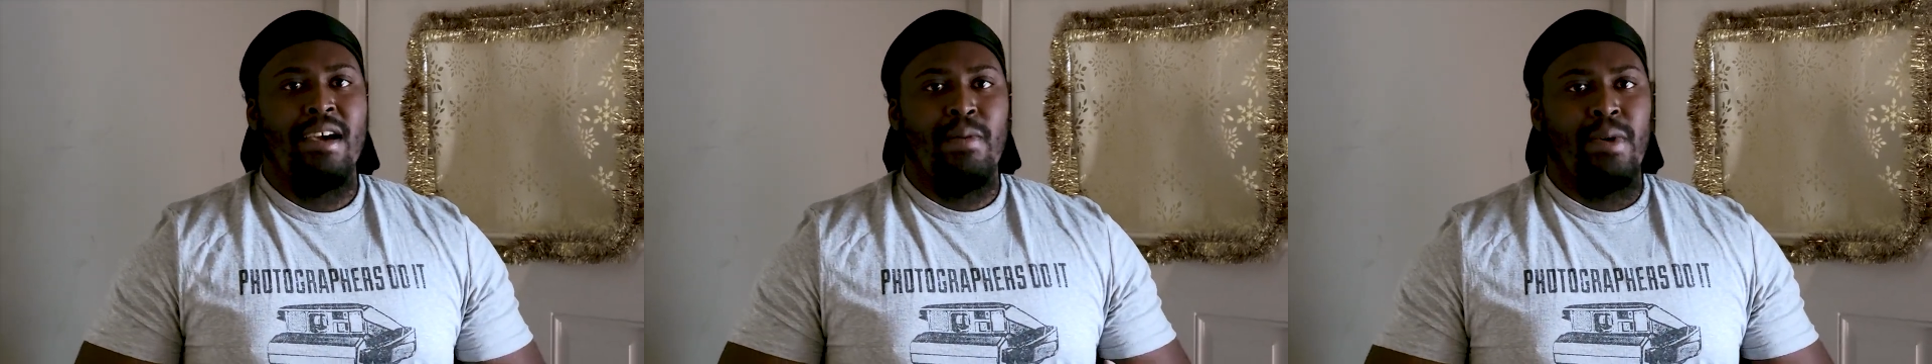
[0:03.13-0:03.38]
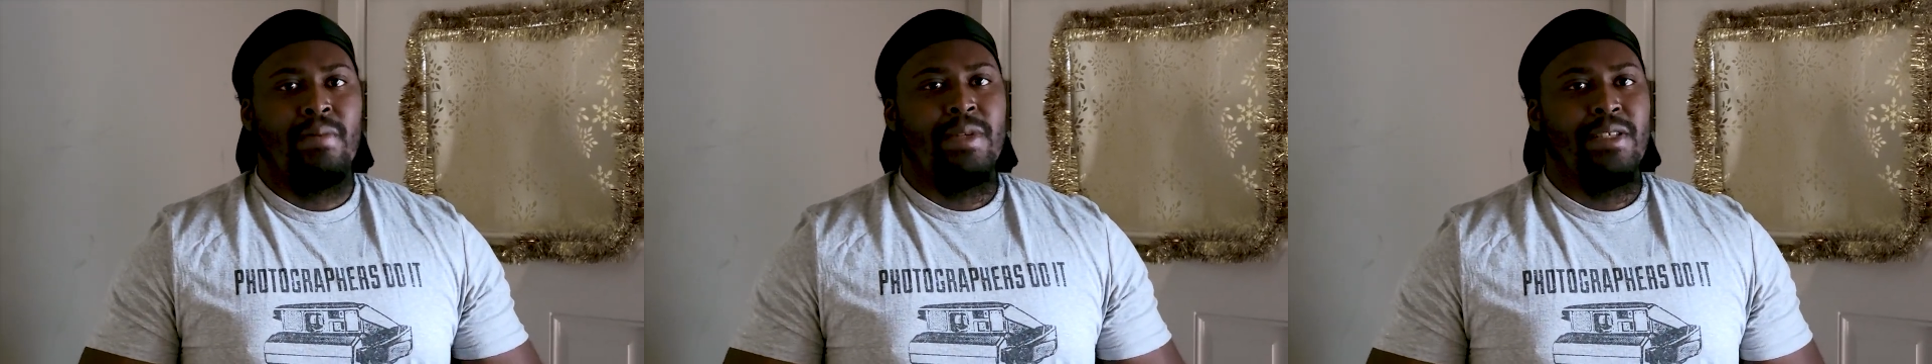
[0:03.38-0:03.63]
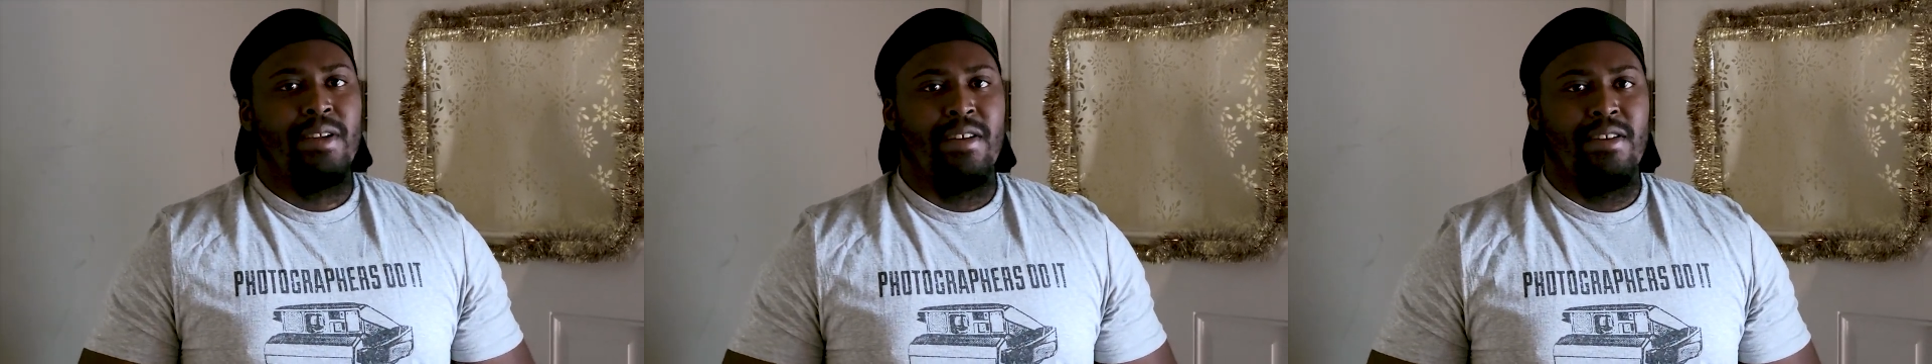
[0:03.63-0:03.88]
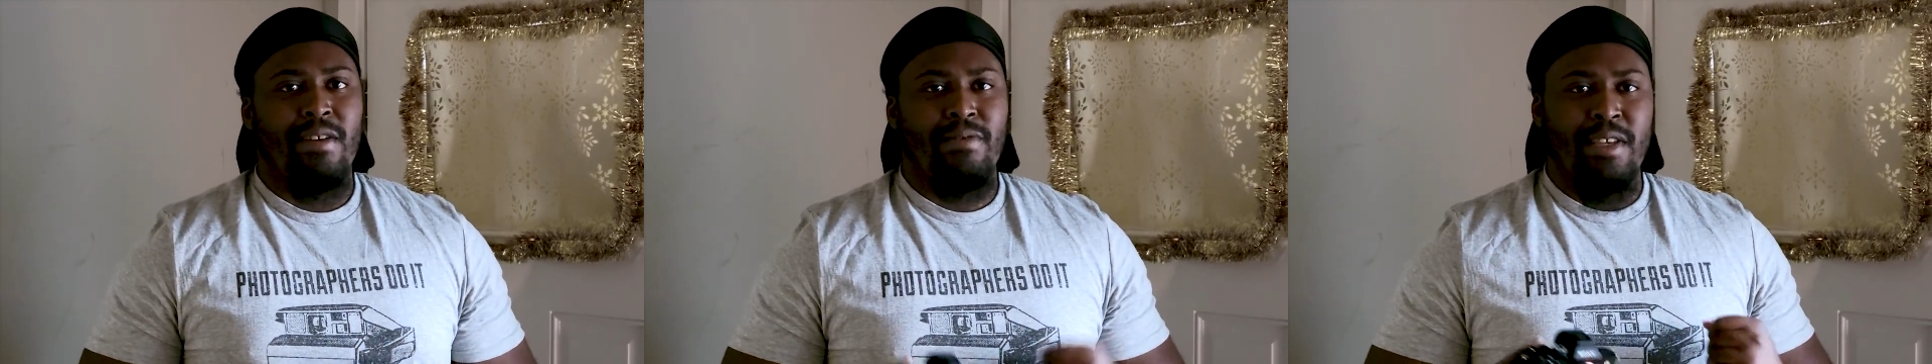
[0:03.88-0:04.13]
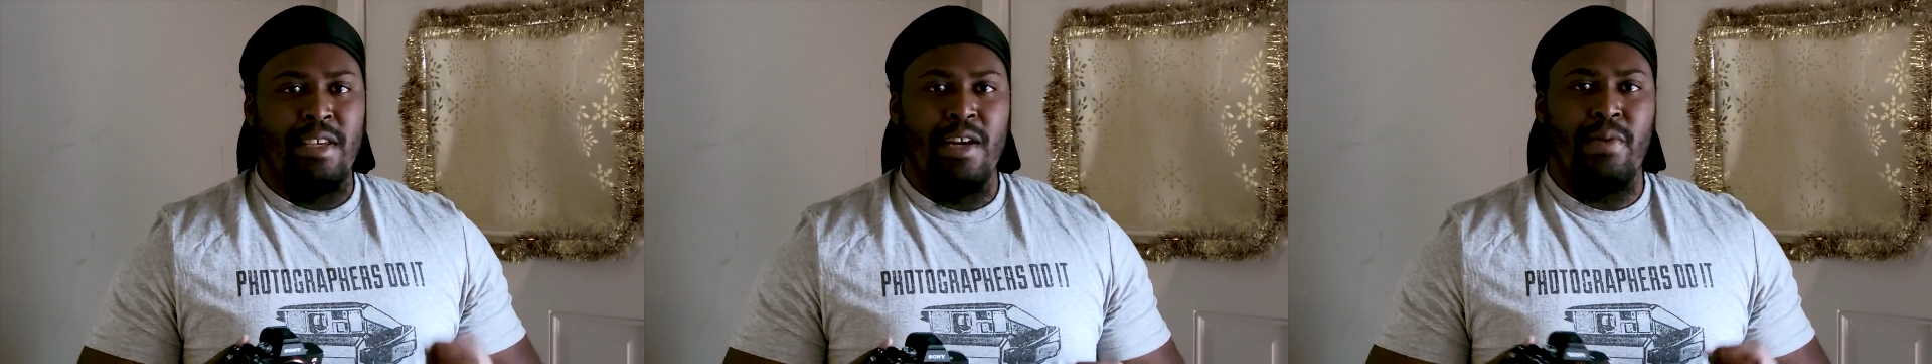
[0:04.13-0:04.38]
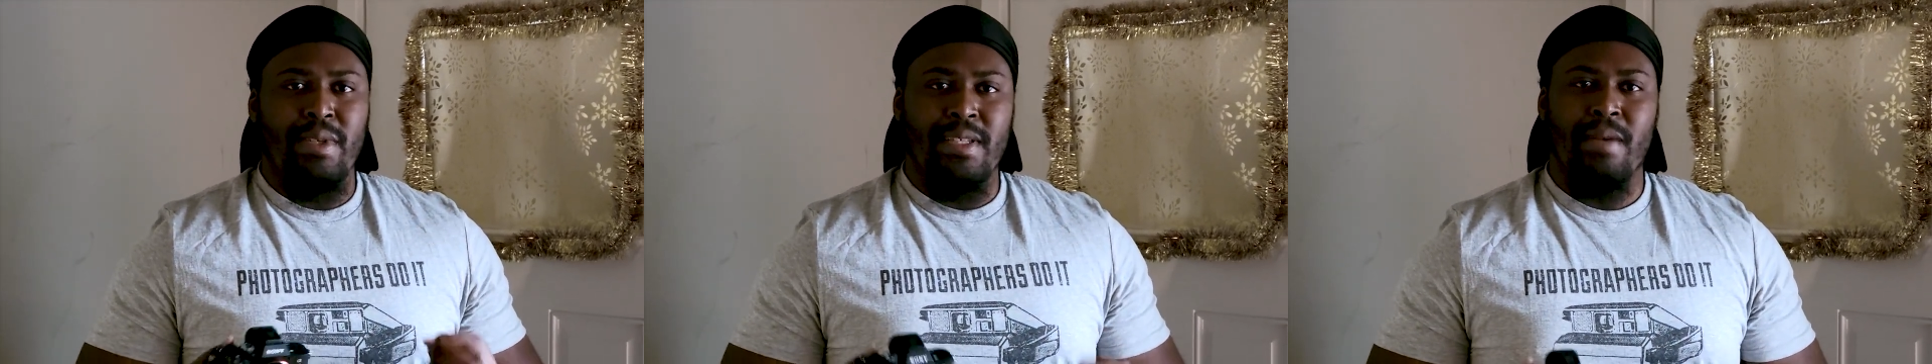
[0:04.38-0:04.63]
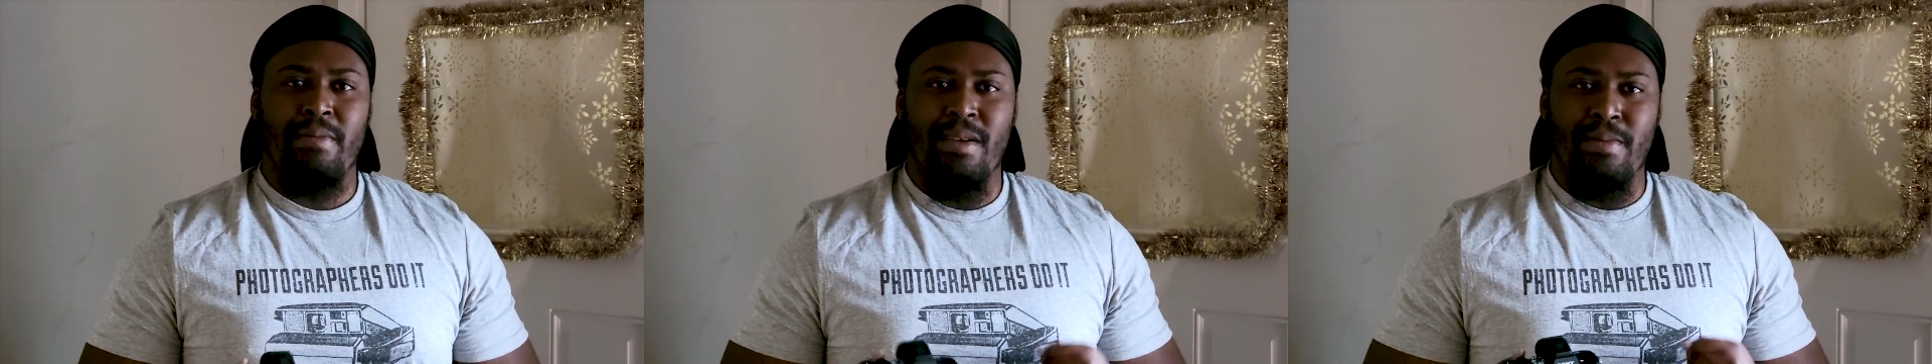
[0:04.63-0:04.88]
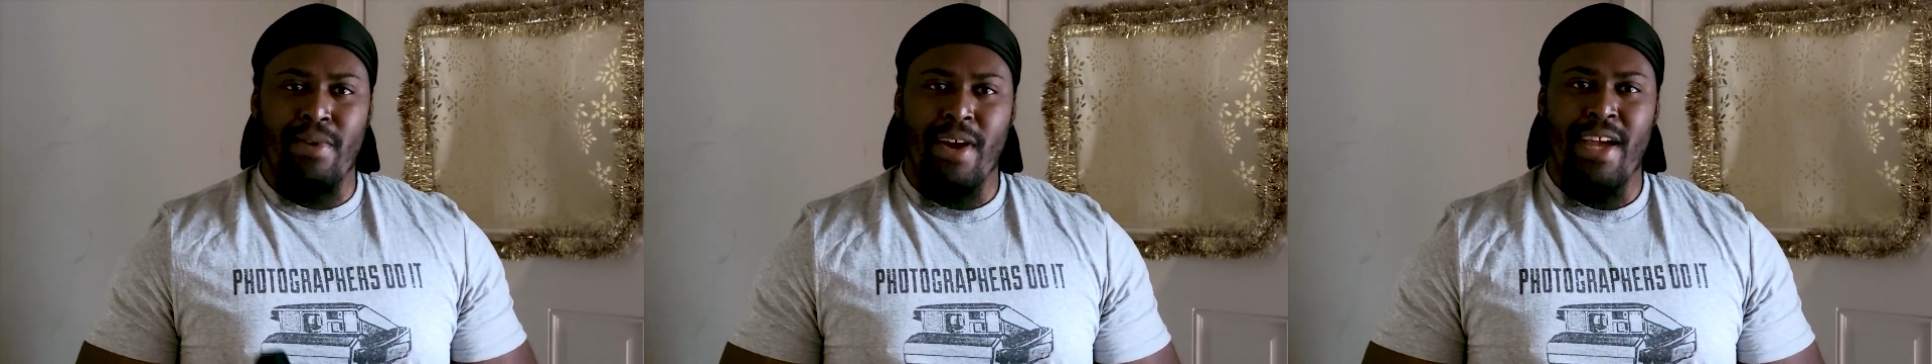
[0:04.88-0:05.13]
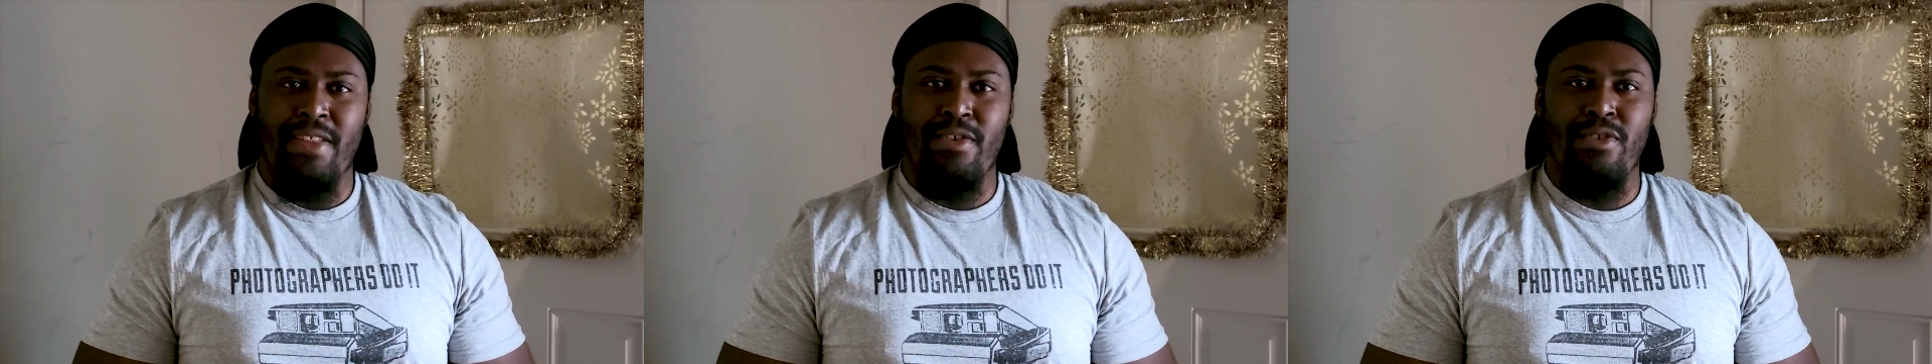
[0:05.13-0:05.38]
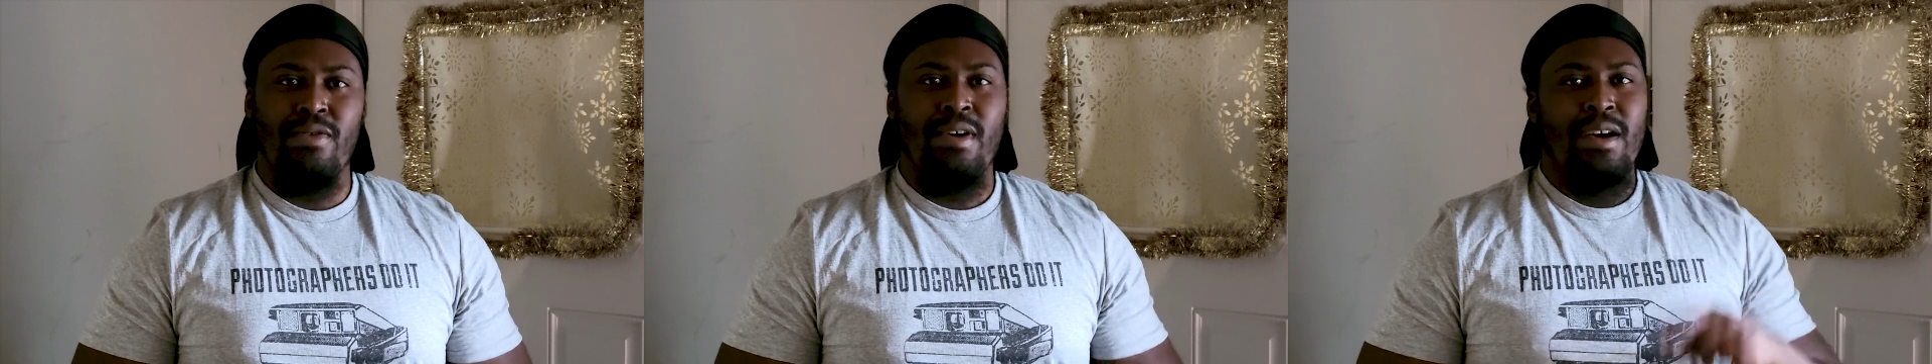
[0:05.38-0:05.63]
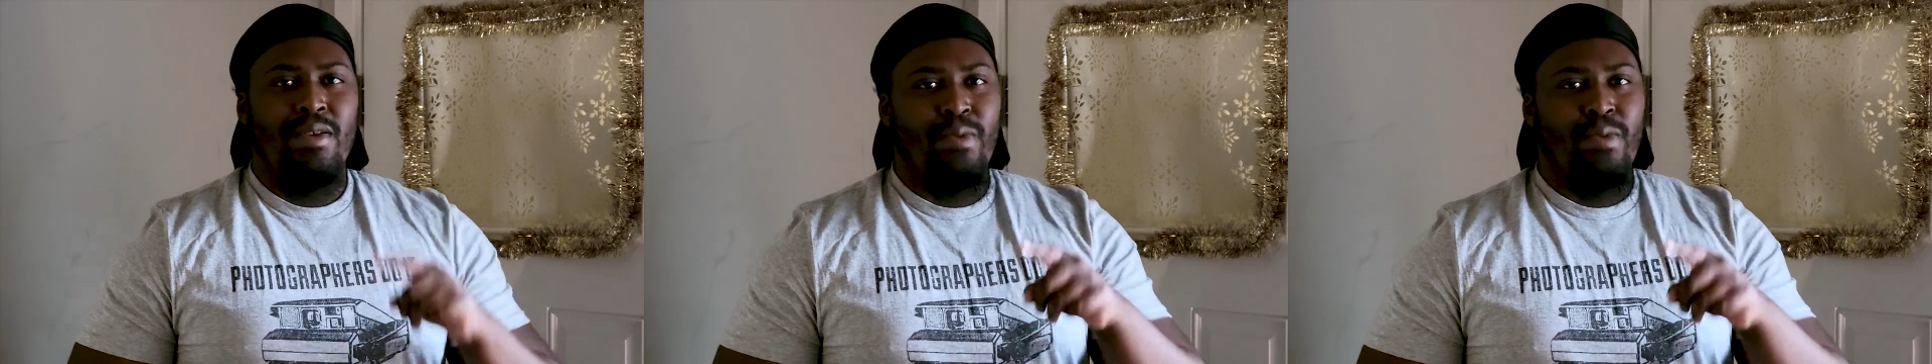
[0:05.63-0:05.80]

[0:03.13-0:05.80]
and we're going to be starting off the year with something brand new.